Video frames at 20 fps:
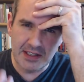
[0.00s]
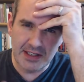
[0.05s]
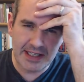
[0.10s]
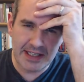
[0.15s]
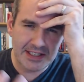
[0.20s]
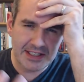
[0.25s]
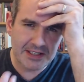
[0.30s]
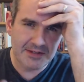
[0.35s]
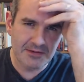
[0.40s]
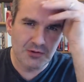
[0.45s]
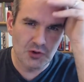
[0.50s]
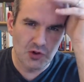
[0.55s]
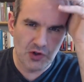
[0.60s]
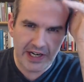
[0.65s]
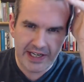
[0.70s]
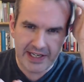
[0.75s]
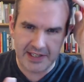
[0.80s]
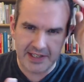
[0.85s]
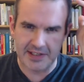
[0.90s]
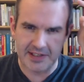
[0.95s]
hints of
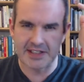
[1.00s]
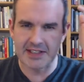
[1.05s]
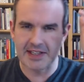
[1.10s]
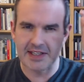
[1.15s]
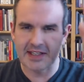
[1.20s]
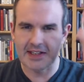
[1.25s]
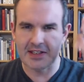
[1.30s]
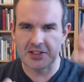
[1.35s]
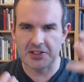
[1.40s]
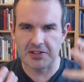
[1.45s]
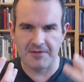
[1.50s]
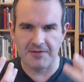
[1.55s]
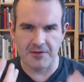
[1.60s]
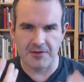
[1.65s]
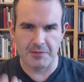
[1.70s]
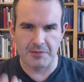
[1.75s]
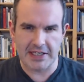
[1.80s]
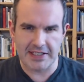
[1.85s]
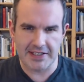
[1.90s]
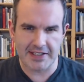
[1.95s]
graininess, like there's a
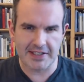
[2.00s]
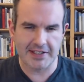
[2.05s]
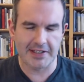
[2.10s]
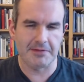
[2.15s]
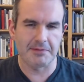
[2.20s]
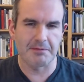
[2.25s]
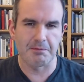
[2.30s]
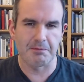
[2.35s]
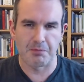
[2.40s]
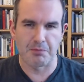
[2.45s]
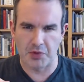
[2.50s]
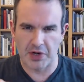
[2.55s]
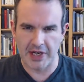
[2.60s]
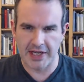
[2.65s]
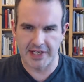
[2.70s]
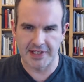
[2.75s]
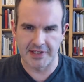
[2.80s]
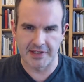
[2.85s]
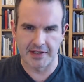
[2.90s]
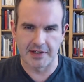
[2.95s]
fermenting
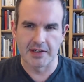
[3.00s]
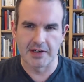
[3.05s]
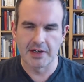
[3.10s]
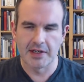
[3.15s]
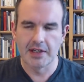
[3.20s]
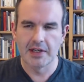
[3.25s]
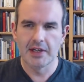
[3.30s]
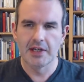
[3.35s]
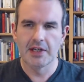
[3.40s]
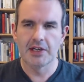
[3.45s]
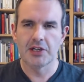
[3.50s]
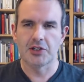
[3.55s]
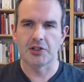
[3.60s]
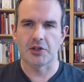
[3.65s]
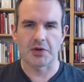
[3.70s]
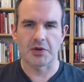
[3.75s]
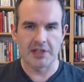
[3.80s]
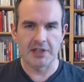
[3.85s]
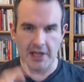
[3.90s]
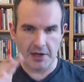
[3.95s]
bread
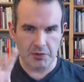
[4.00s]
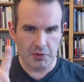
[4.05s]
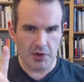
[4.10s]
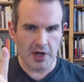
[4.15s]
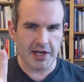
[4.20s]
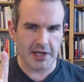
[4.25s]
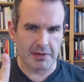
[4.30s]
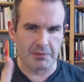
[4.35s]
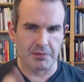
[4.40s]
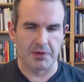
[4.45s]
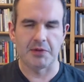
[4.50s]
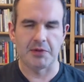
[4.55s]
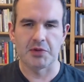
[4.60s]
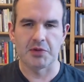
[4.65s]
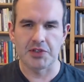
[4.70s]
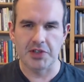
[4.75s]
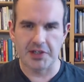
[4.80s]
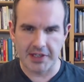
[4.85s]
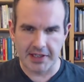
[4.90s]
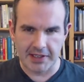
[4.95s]
note, not rotting bread. We're
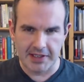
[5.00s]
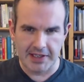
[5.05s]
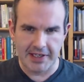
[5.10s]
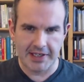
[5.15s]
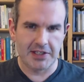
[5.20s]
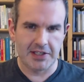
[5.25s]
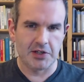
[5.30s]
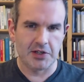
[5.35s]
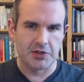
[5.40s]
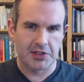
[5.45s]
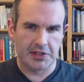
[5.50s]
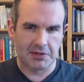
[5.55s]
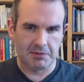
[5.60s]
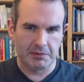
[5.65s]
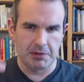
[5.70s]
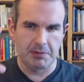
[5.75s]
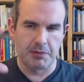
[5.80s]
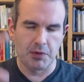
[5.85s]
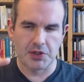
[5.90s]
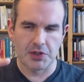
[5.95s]
talking like, you know,
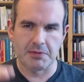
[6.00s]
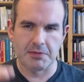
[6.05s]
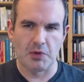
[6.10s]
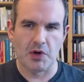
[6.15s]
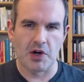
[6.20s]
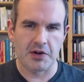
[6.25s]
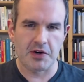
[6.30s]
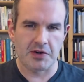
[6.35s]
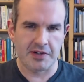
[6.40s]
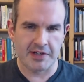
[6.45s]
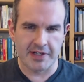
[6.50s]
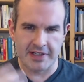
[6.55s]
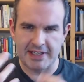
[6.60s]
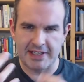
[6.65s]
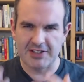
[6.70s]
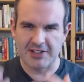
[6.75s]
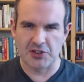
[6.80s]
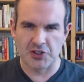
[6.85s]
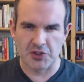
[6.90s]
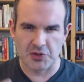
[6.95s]
you pour some water in it and it
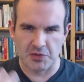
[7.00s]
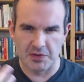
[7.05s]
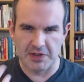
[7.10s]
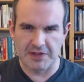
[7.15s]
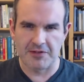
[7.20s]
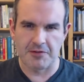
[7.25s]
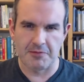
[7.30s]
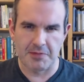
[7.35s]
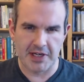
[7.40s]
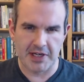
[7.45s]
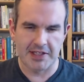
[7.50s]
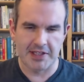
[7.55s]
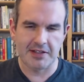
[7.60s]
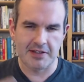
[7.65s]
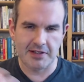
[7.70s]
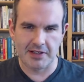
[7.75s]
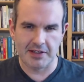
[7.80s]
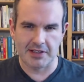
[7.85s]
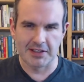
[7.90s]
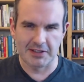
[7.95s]
starts to re-ferment
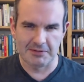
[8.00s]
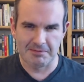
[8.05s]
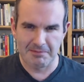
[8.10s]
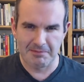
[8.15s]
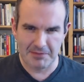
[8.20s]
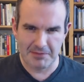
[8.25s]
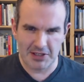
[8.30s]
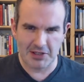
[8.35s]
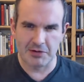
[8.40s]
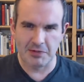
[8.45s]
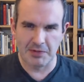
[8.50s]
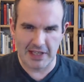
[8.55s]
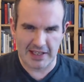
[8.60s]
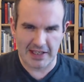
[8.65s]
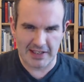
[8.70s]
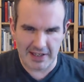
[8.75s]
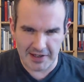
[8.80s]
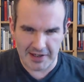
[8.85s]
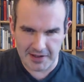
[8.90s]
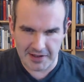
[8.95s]
a little, you know, that
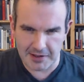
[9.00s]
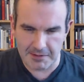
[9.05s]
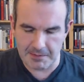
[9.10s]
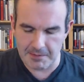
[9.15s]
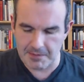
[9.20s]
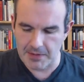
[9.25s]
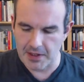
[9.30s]
kind of thing.